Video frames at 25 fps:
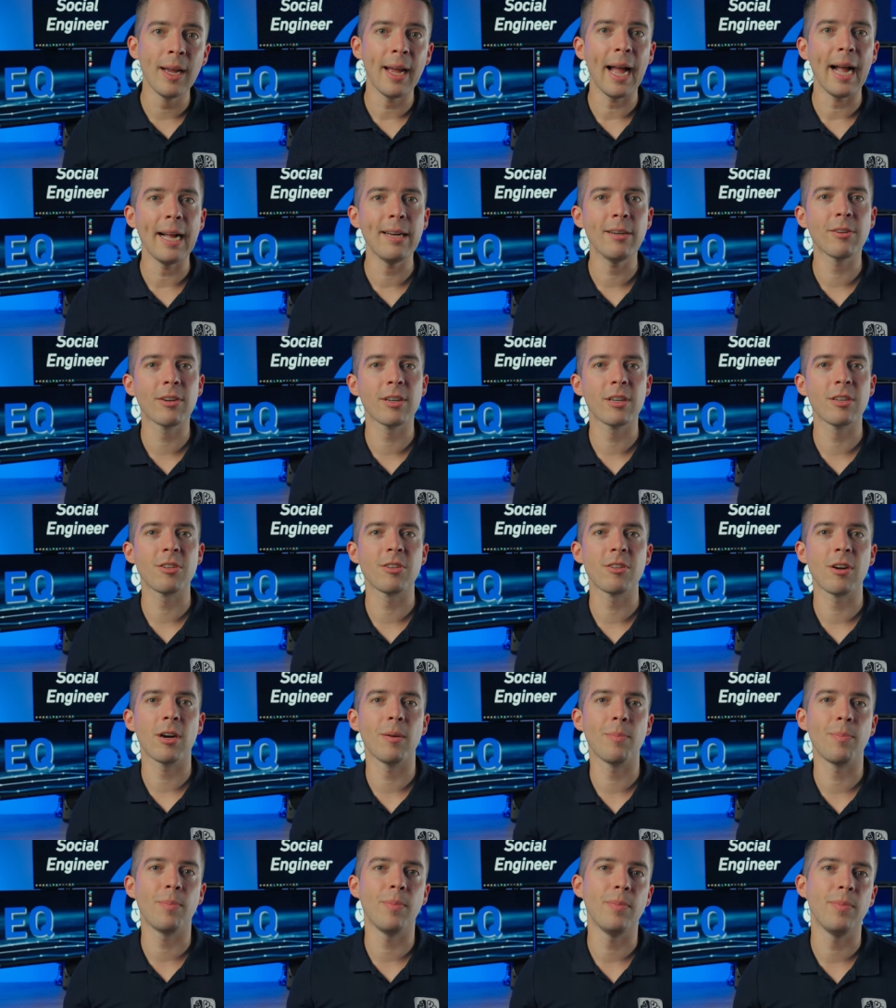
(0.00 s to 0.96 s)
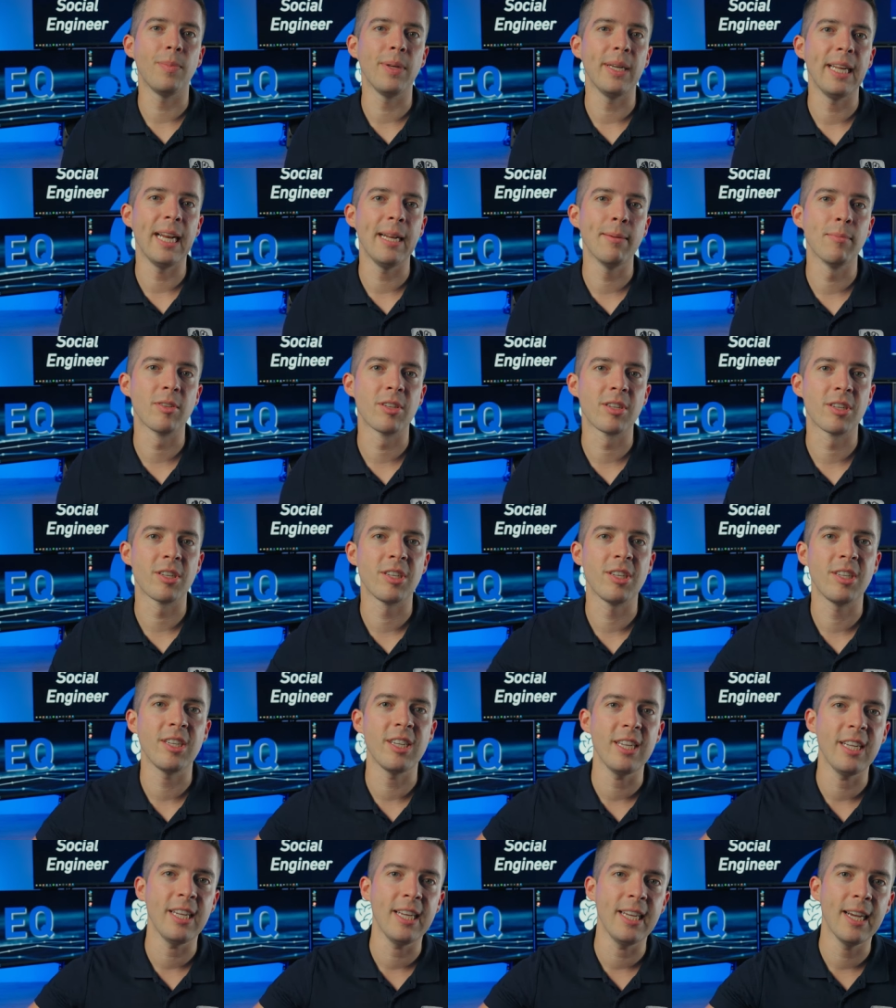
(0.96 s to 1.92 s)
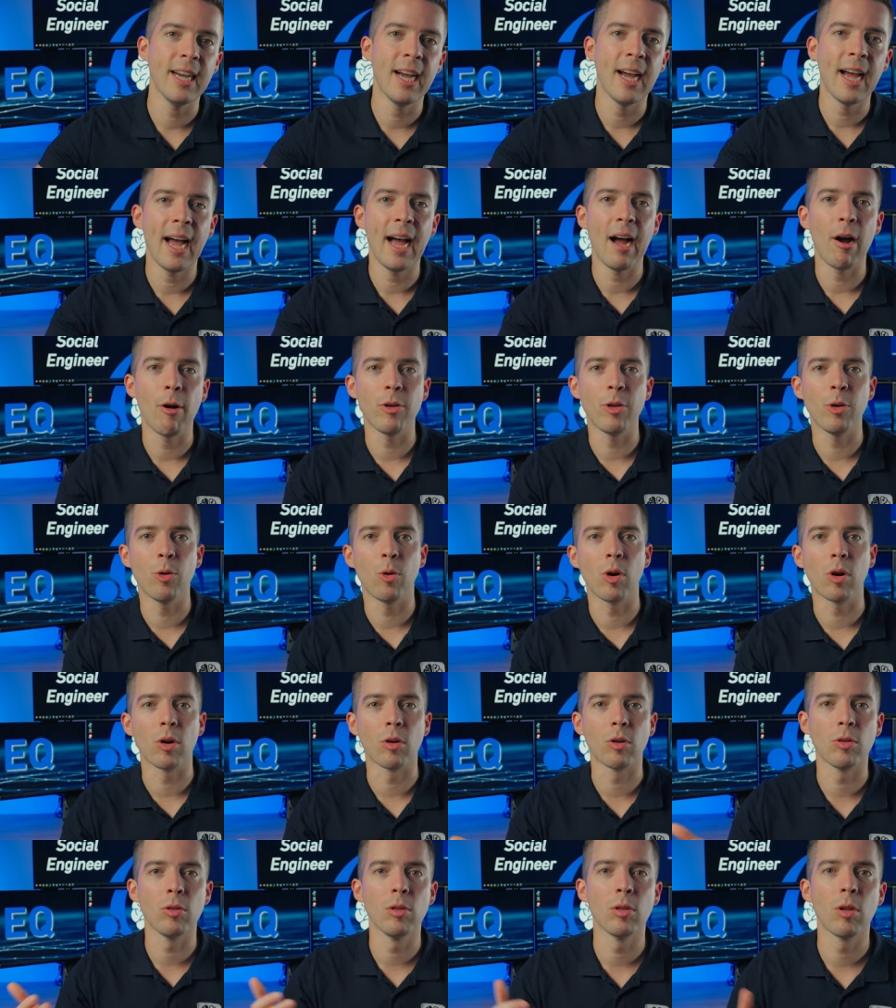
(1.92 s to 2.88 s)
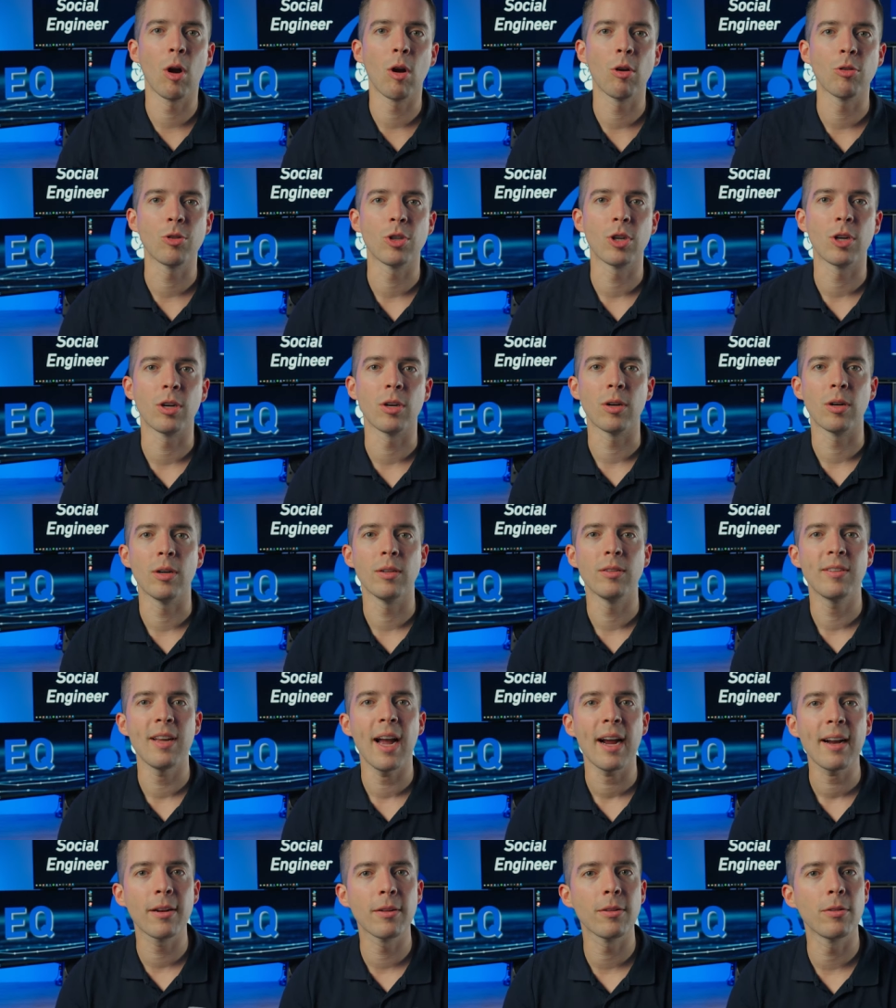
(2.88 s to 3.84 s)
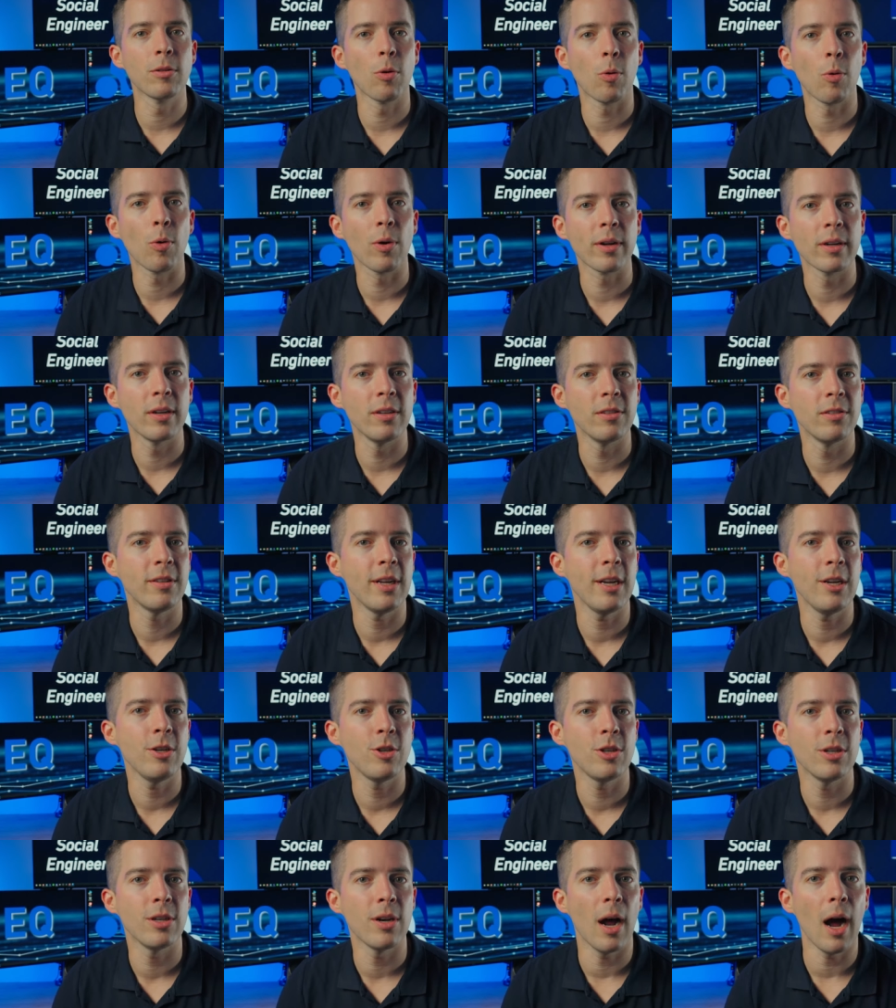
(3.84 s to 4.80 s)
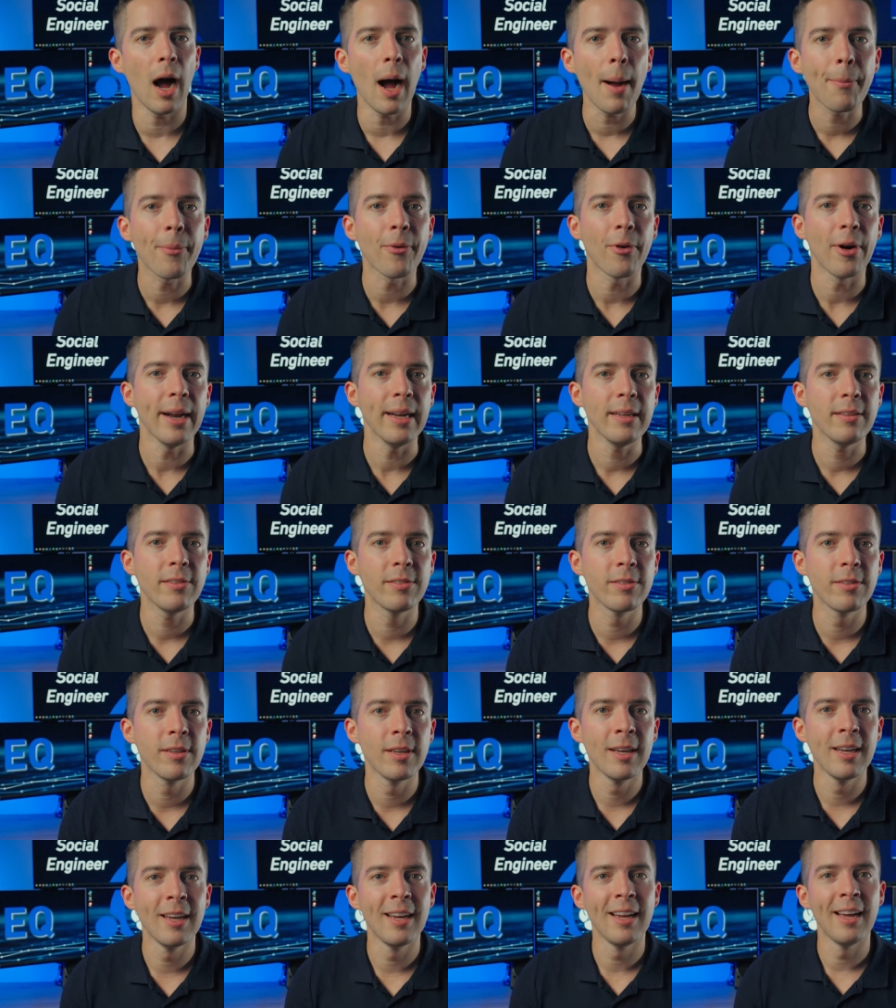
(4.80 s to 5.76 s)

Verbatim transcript: and you're going to start being able to see how your larger technical organization operates